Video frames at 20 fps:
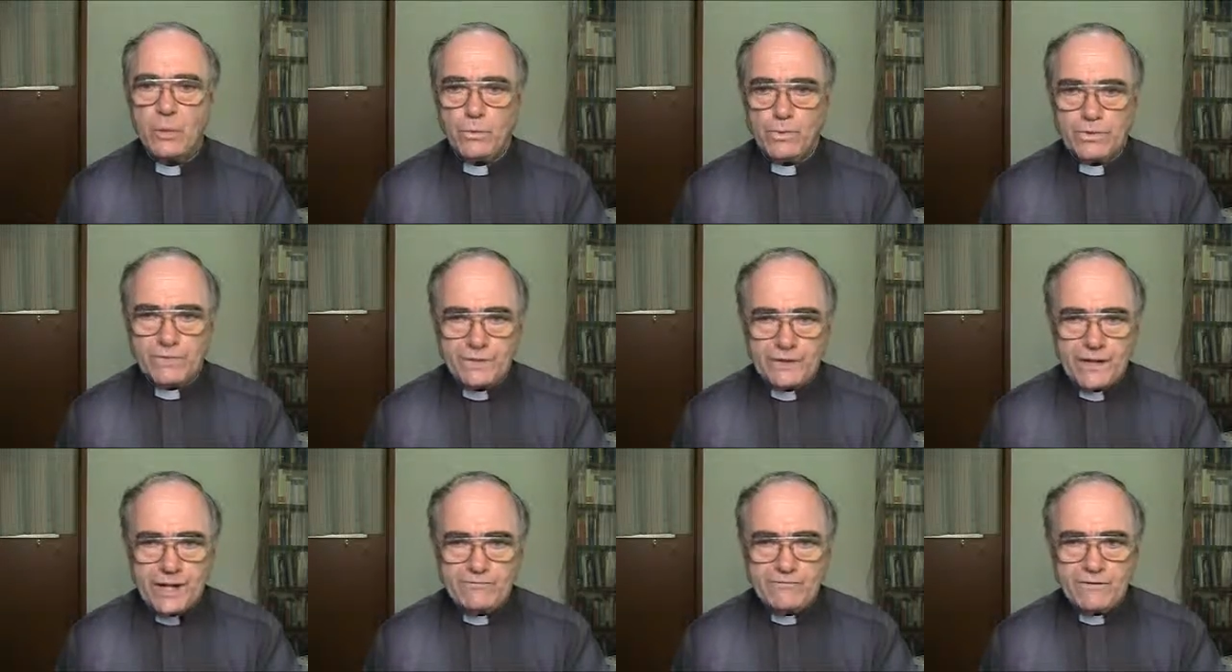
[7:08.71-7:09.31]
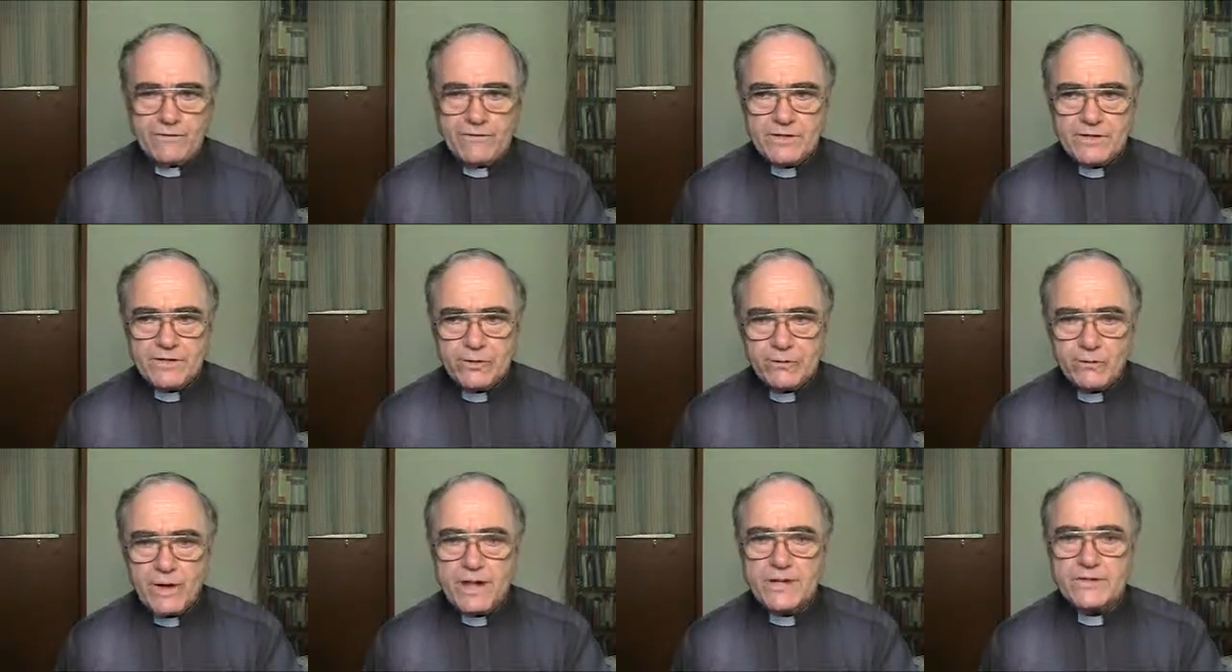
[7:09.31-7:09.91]
with the gift of
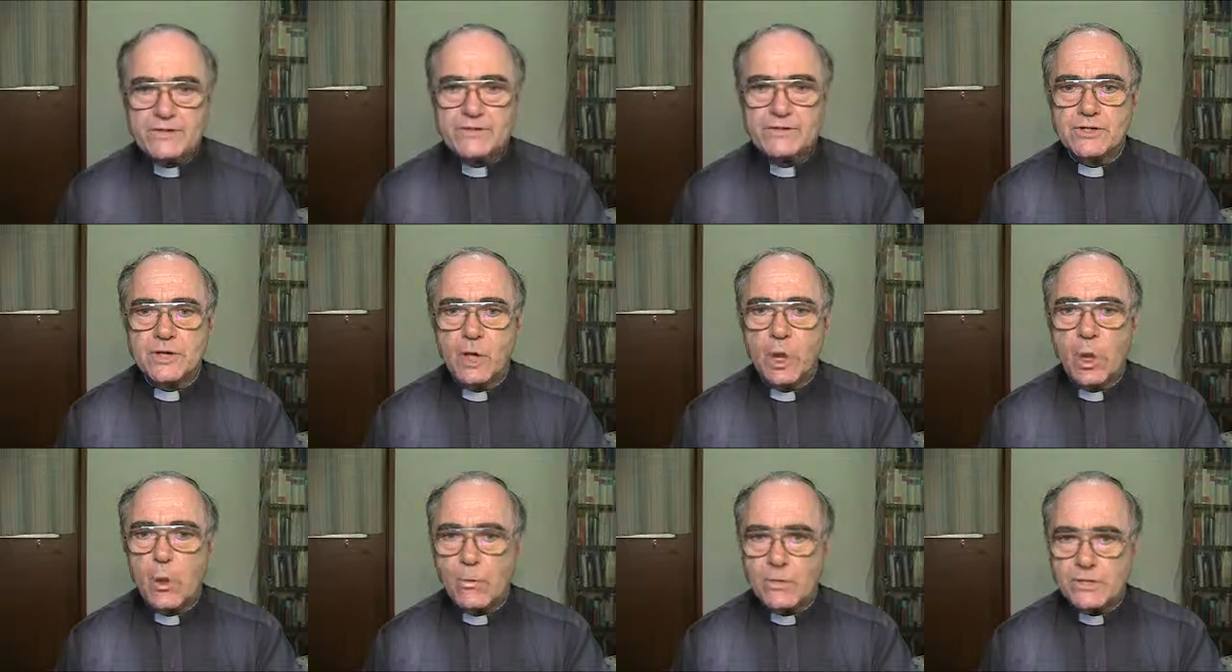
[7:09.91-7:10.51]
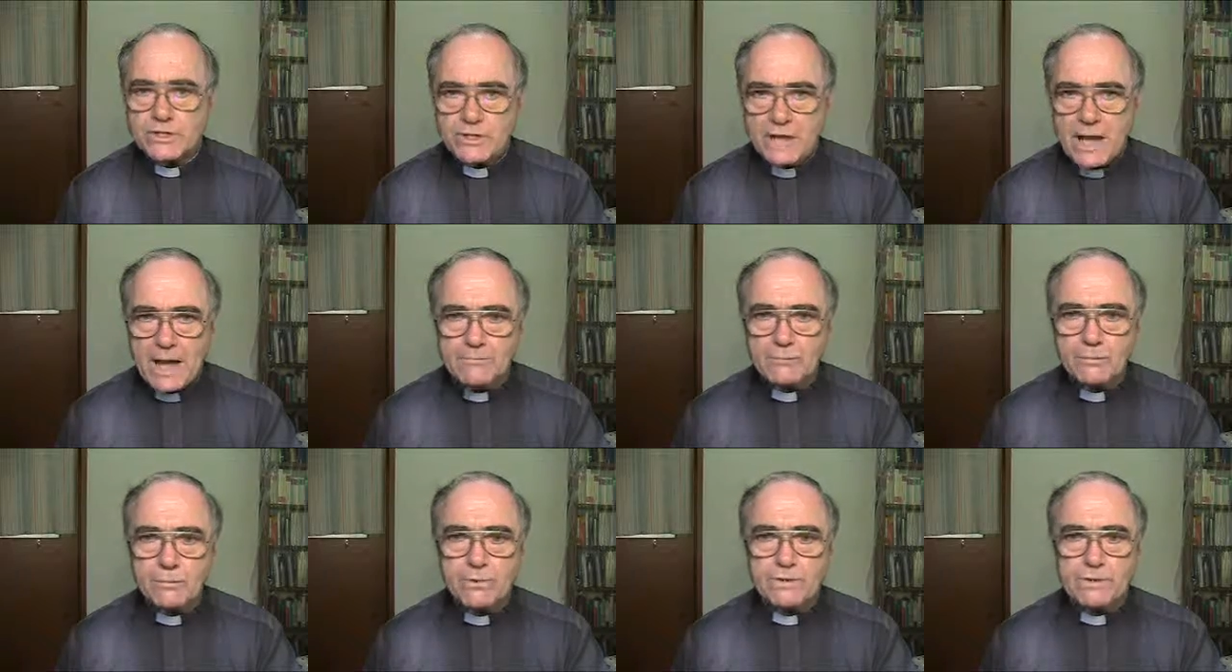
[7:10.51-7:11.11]
His grace which
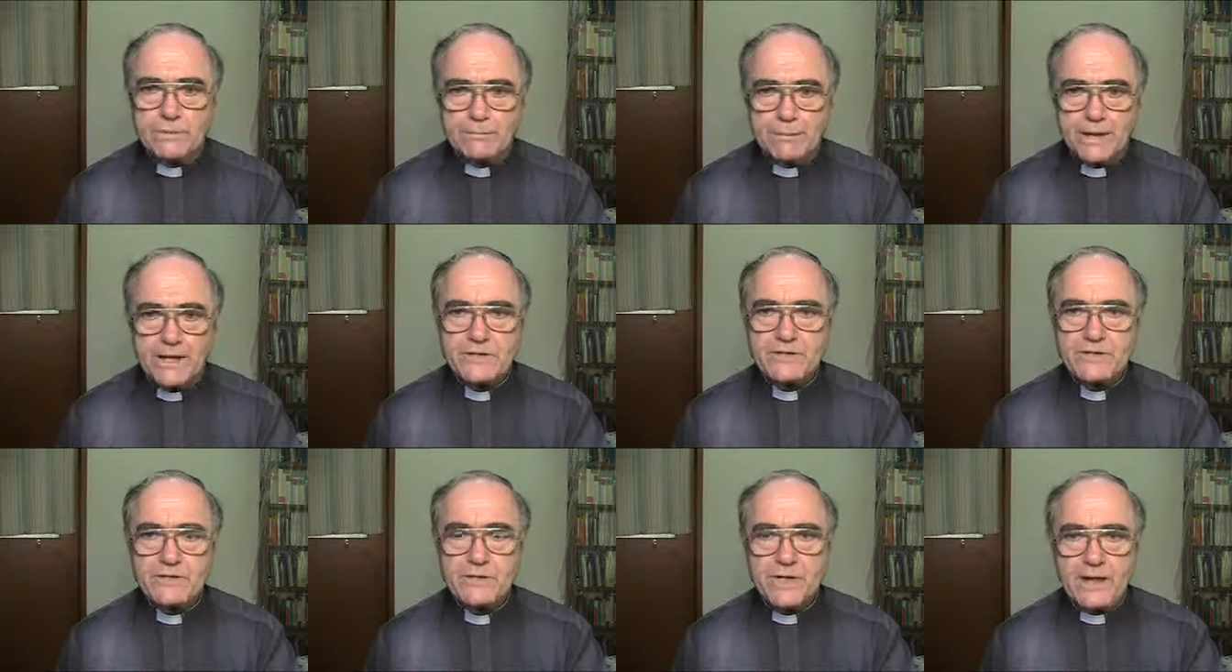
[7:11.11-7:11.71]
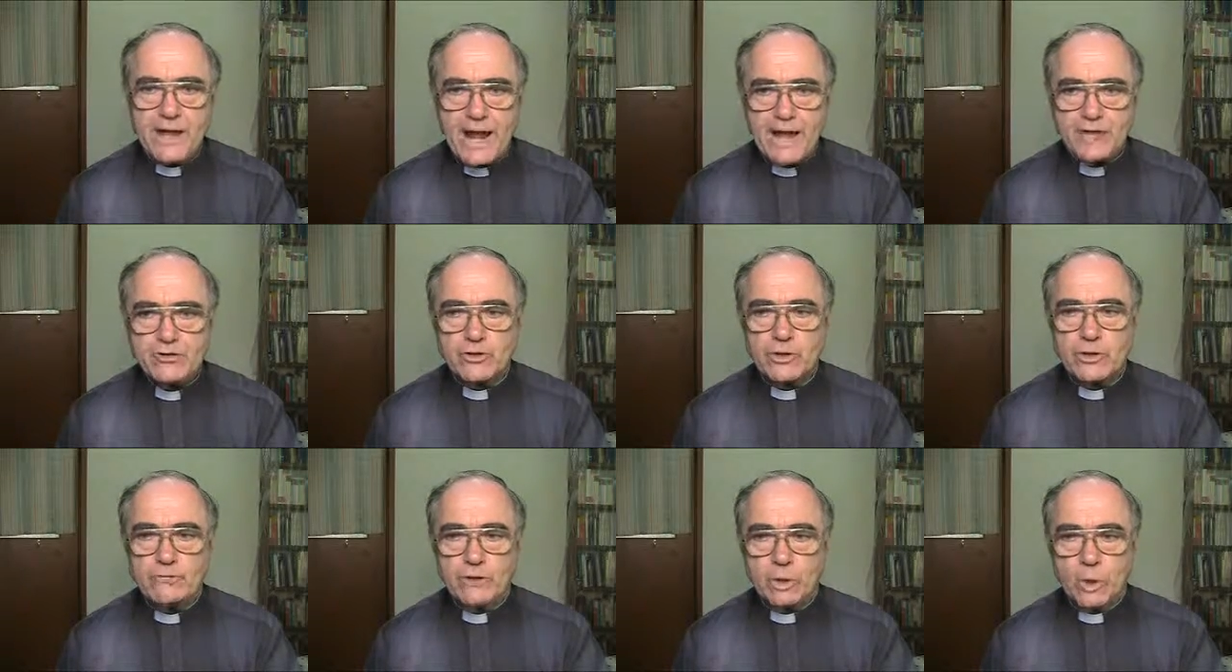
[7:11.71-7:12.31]
comes with the presence and
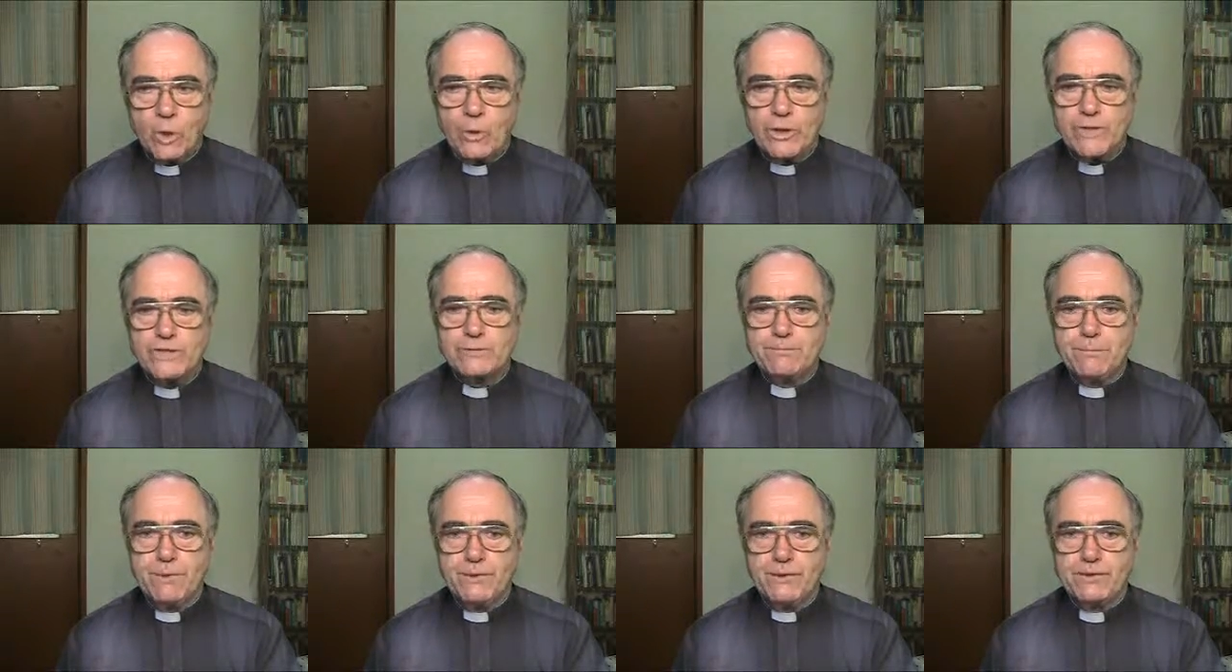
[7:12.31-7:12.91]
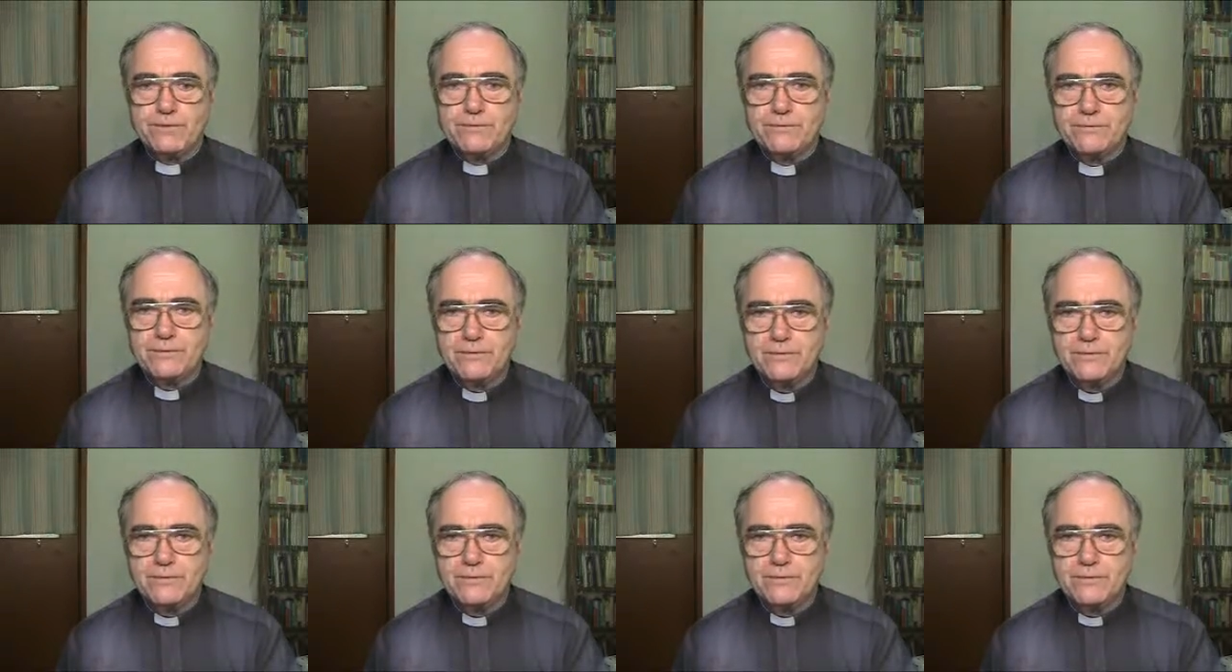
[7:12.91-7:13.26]
action of the Holy Spirit.